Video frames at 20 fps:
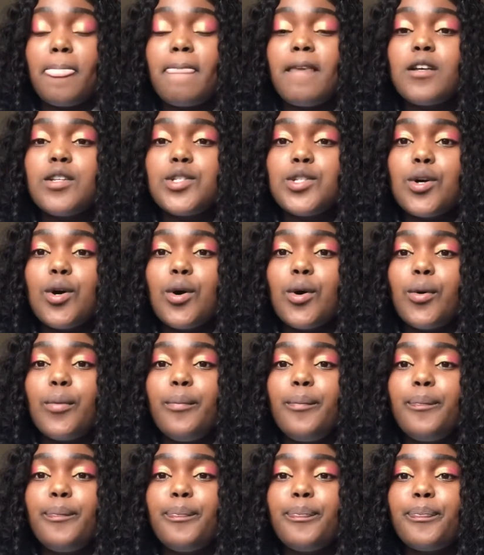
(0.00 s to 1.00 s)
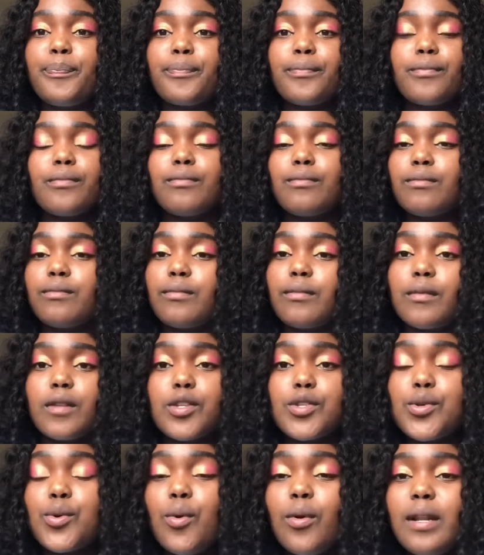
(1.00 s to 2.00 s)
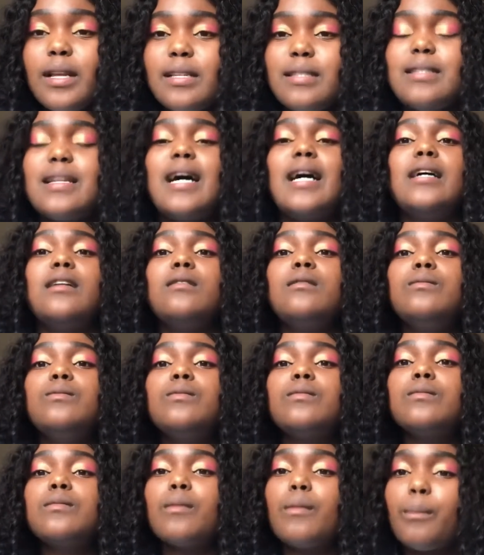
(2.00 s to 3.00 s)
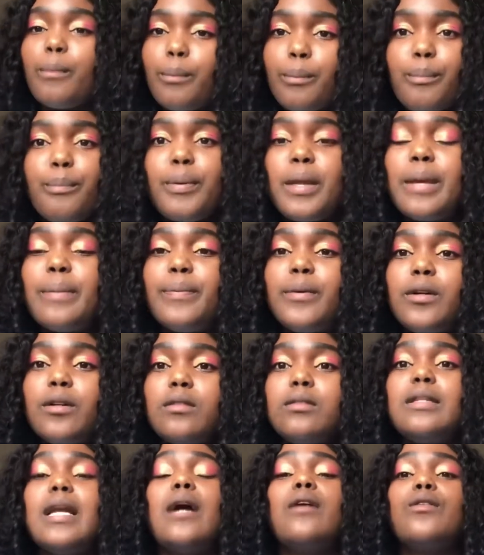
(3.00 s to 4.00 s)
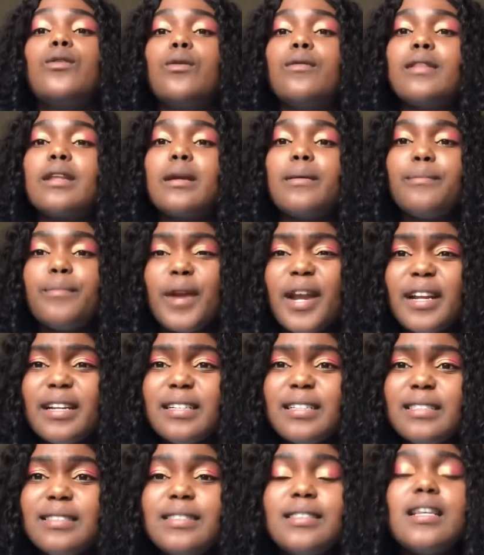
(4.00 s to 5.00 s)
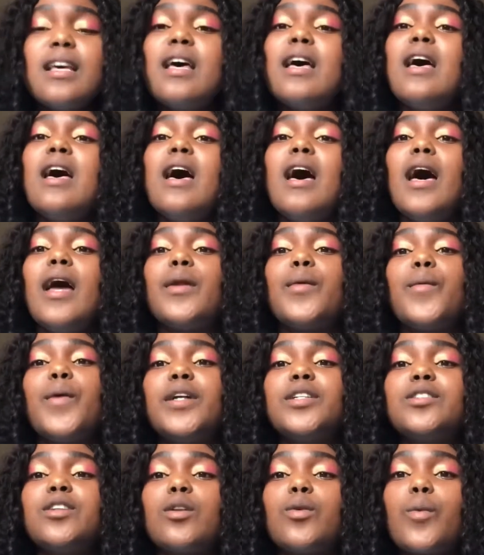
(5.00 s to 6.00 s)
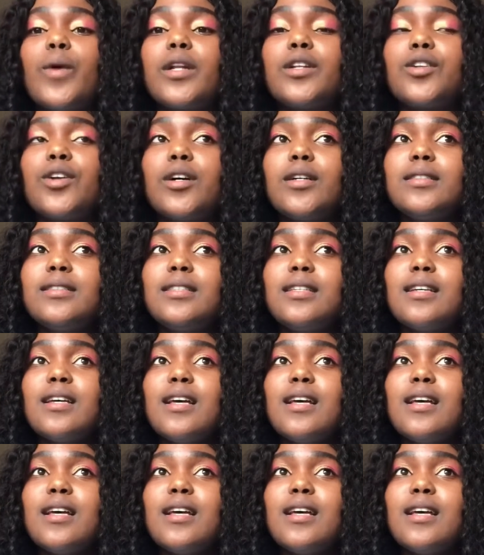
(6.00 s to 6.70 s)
So school is done, people now know that I'm pregnant and whatnot.